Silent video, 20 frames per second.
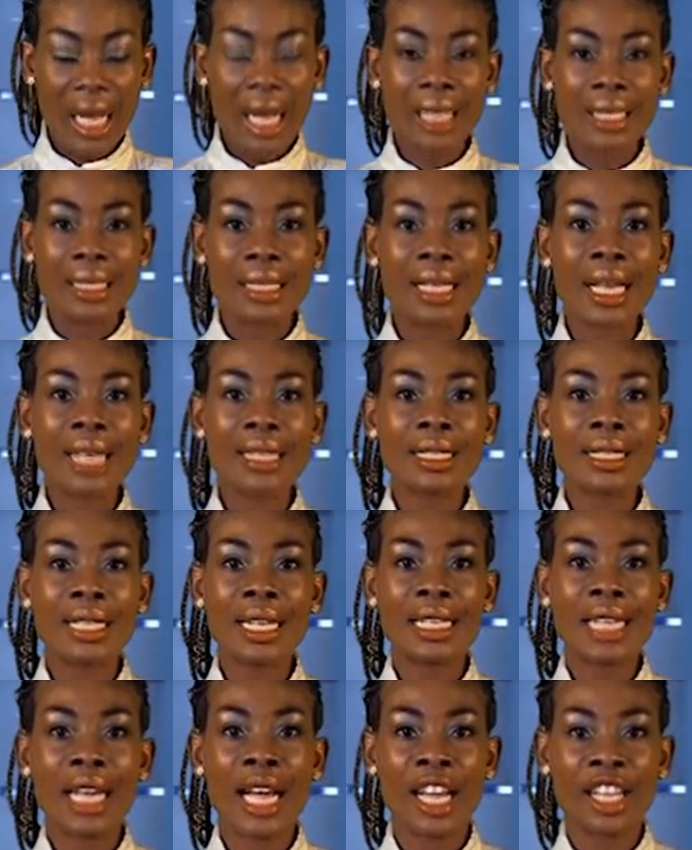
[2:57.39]
On
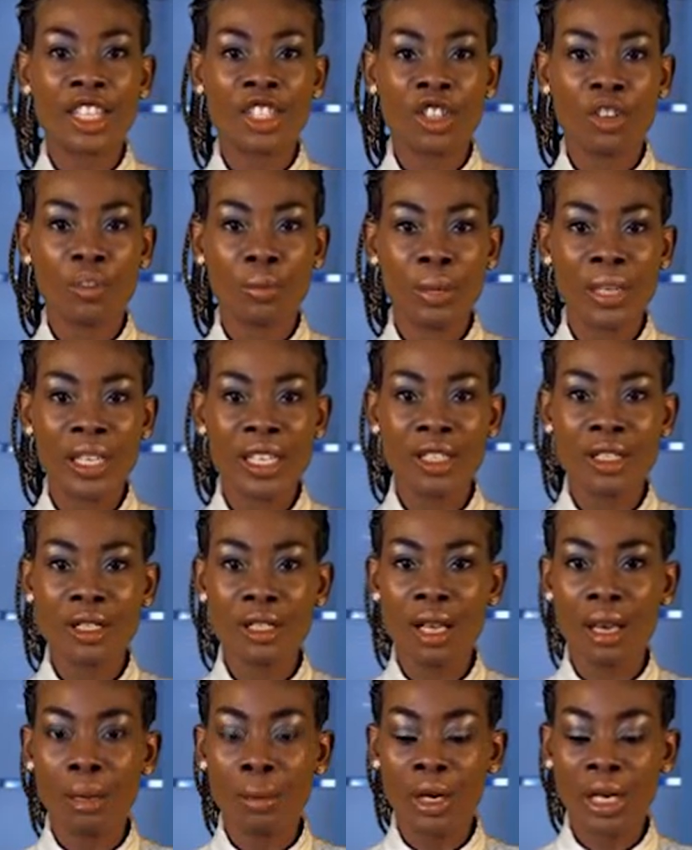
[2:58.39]
Saturday, the IG of Police,
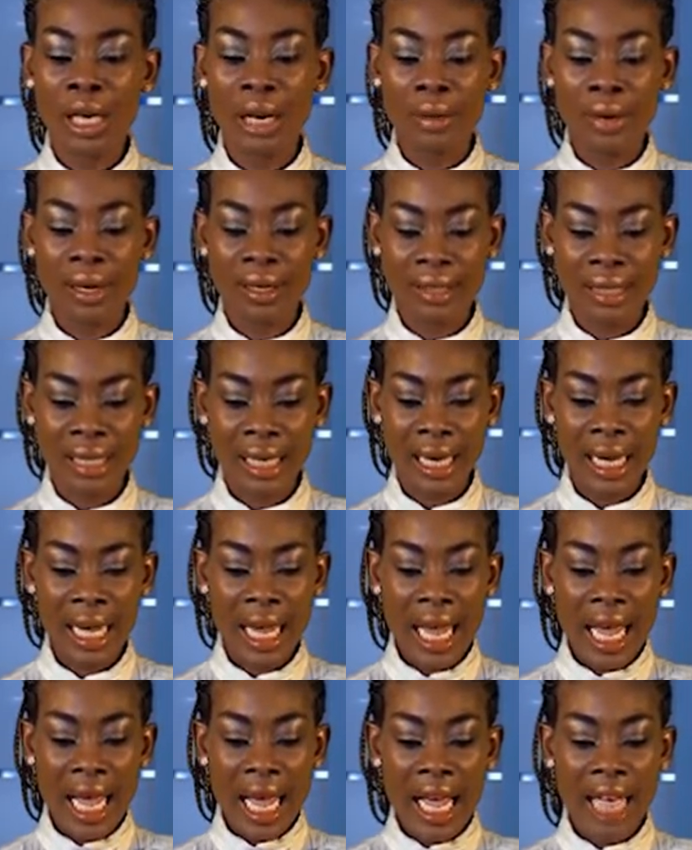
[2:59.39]
Solomon Arase,
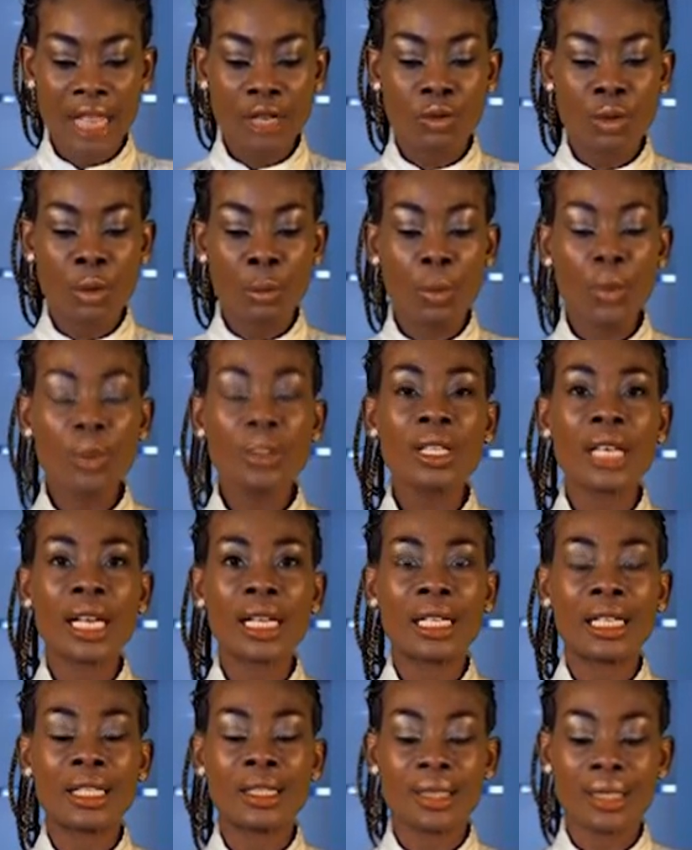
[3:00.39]
had
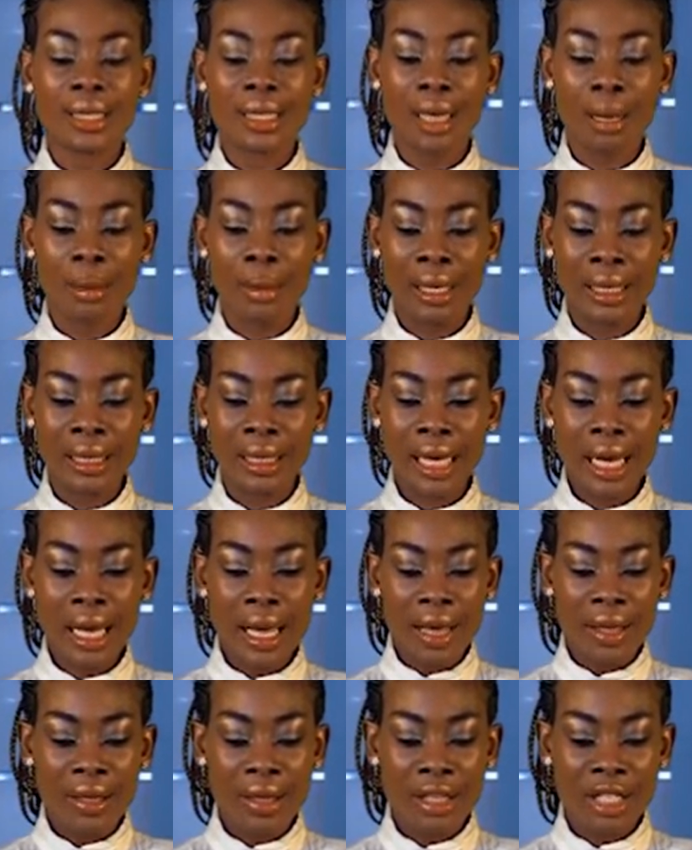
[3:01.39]
reportedly summoned
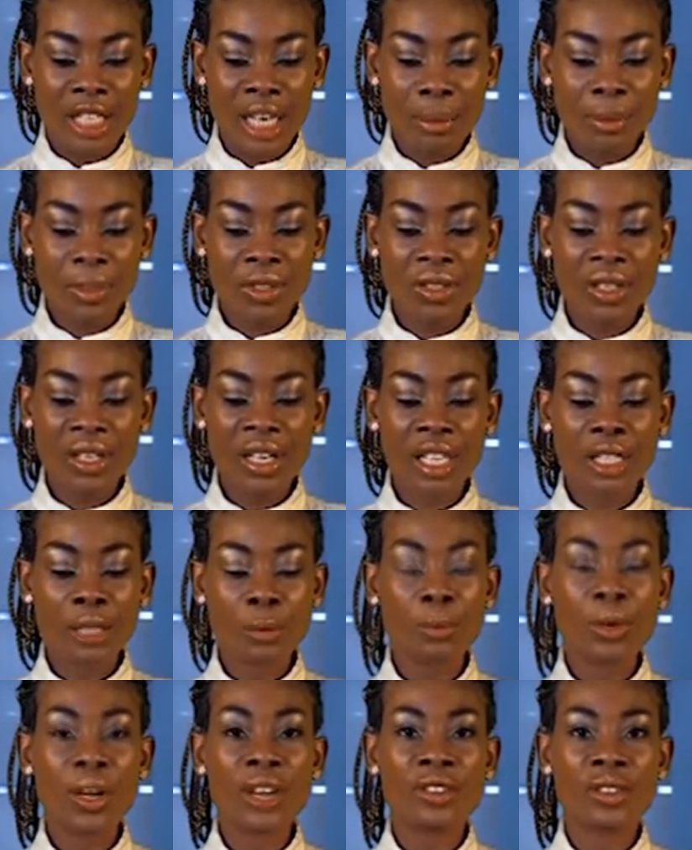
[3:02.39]
the Deputy
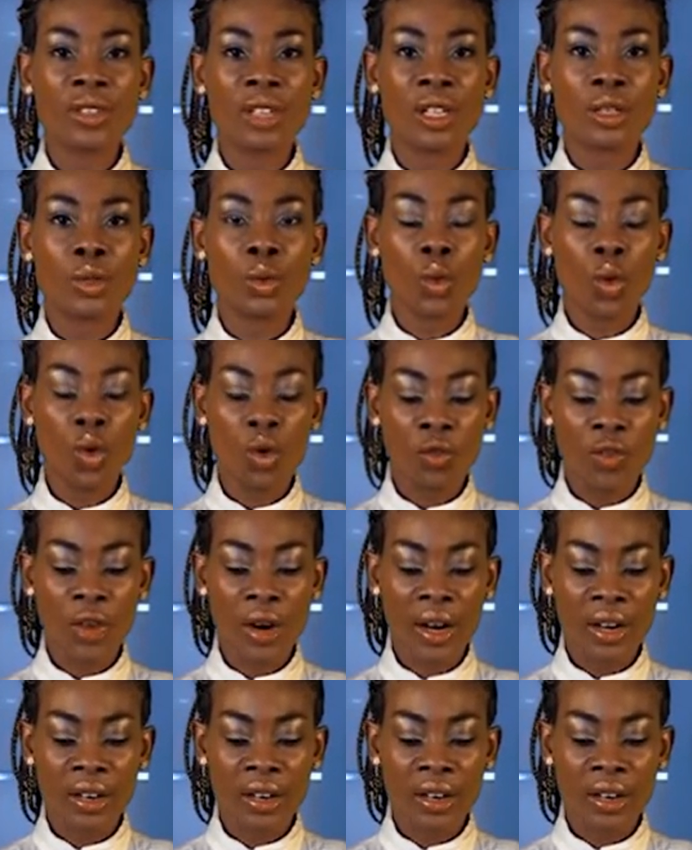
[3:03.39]
Senate President over